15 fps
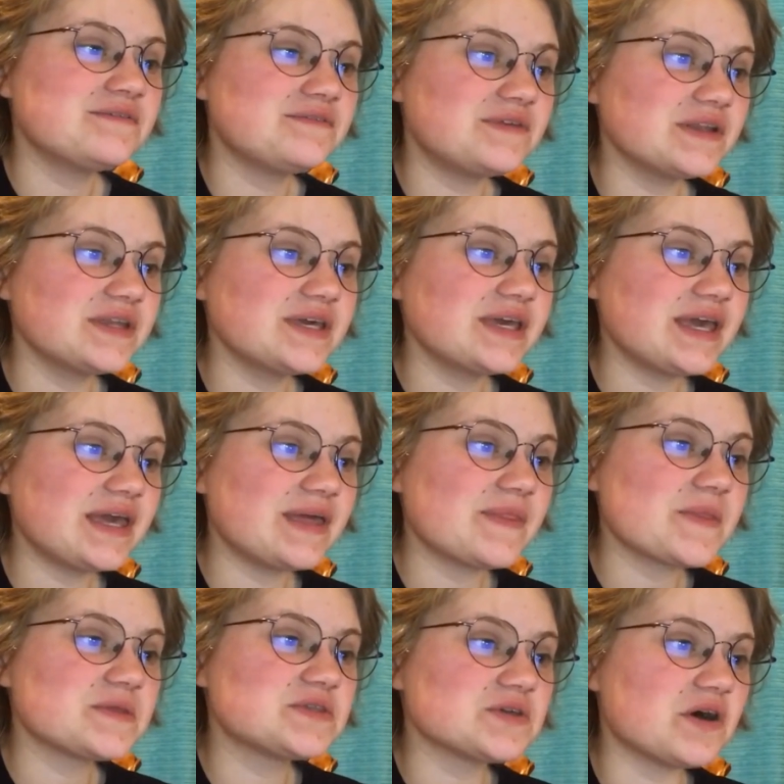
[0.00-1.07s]
filling
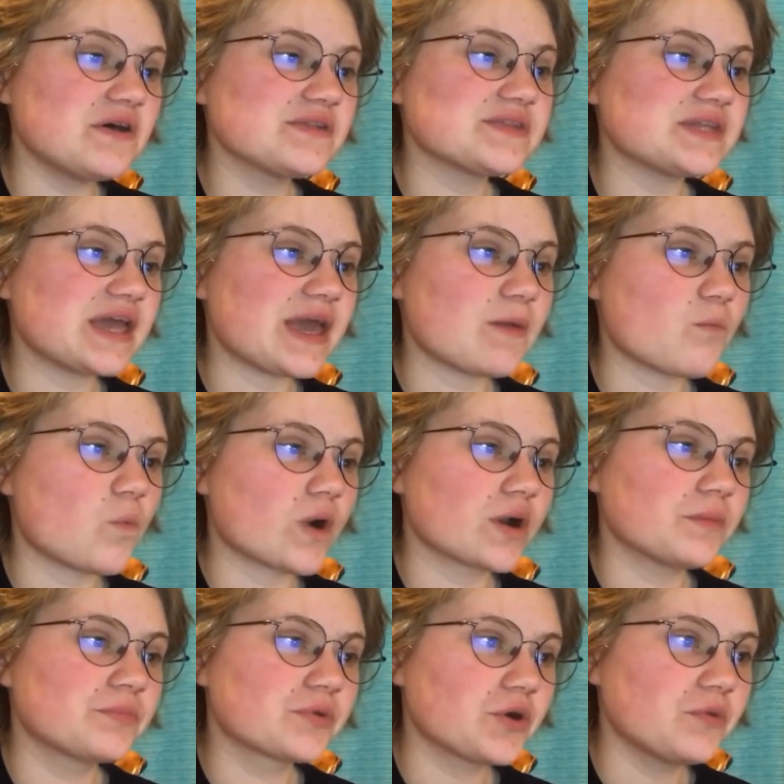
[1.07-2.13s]
in the doll's name
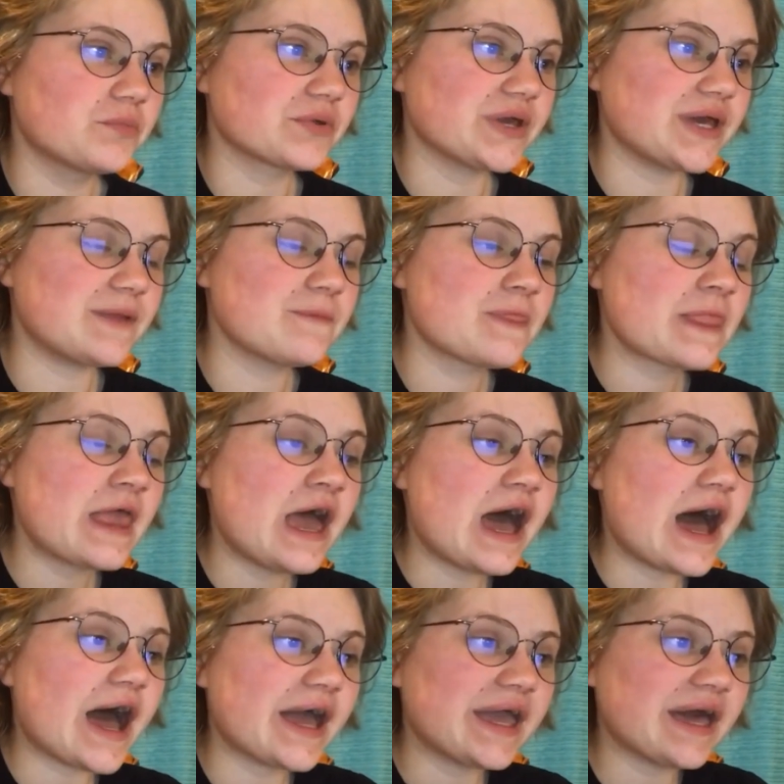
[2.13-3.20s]
where appropriate.
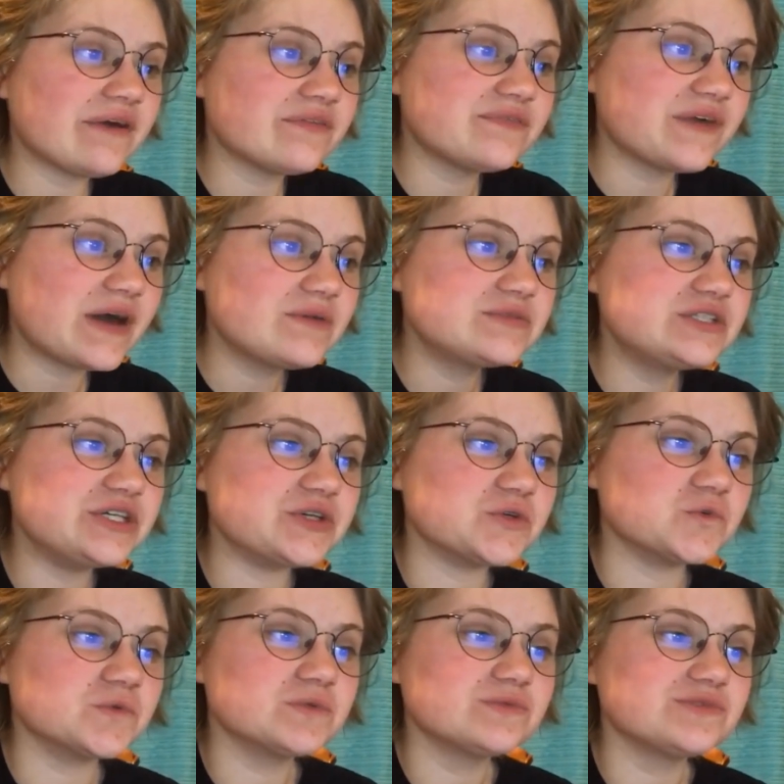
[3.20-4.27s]
I have found
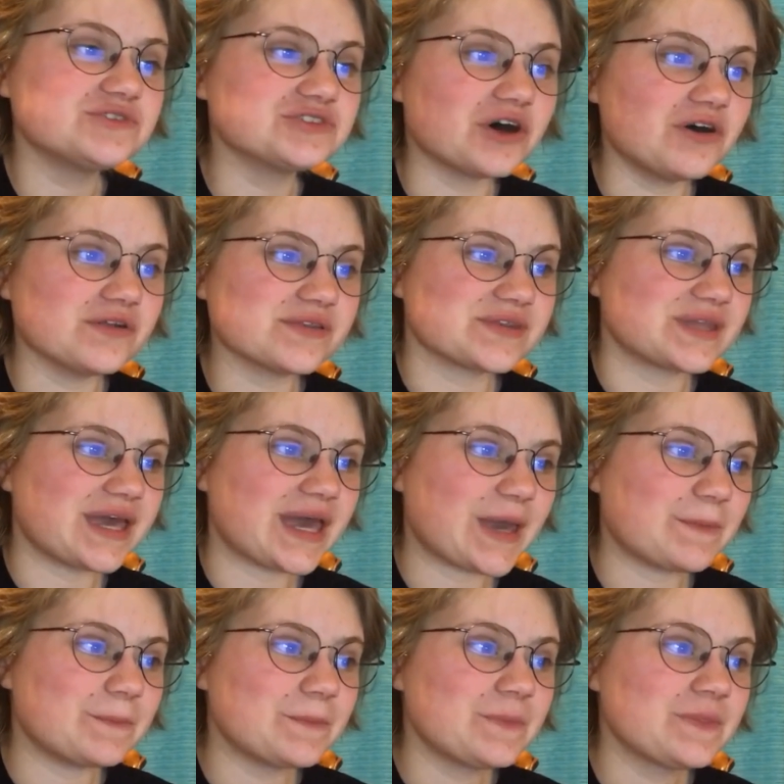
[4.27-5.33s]
you, doll's
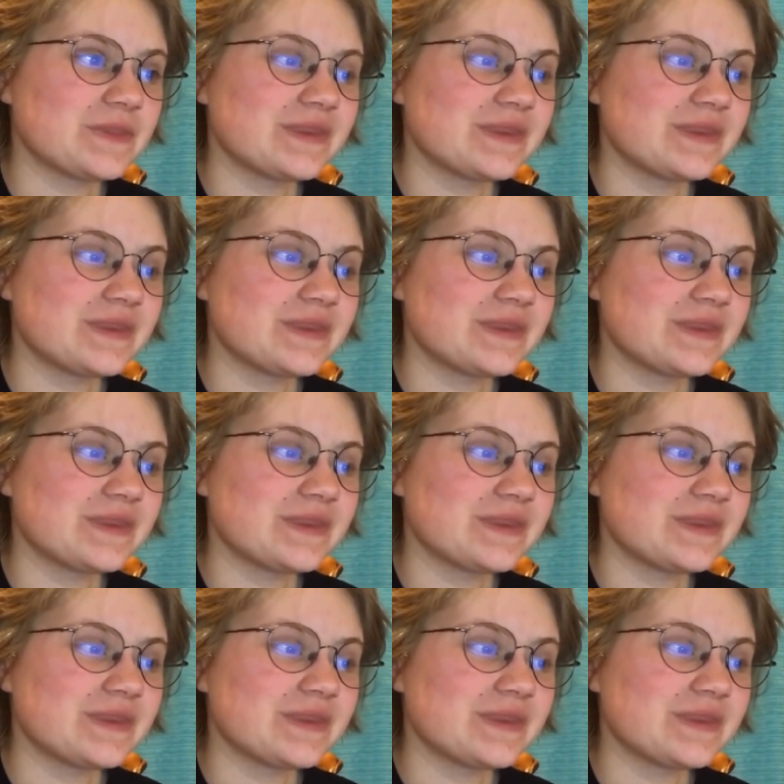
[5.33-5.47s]
name.